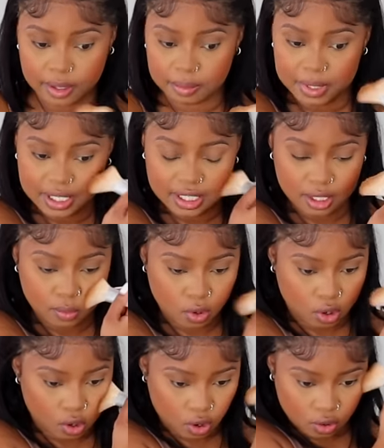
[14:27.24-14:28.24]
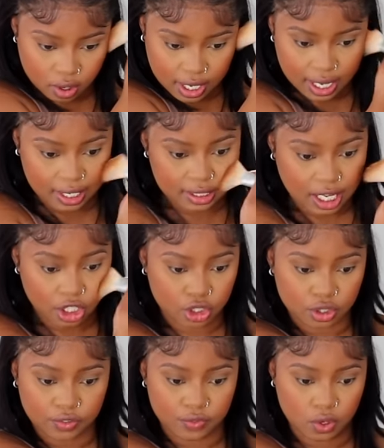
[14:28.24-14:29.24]
Been demo wrong, guys. I
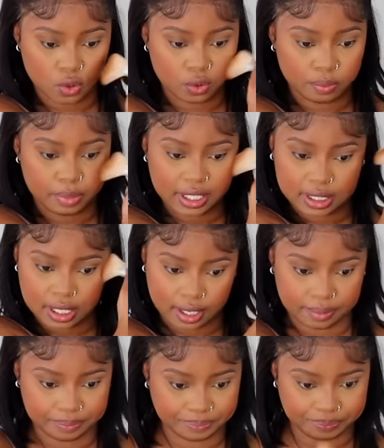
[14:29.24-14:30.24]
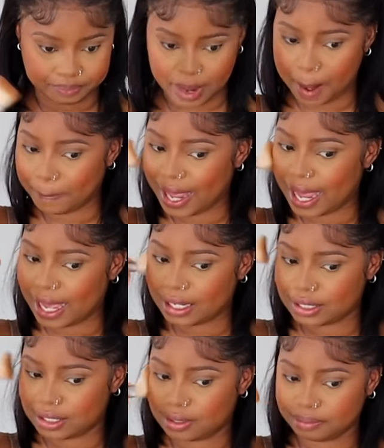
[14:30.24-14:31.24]
should have known better. My bad.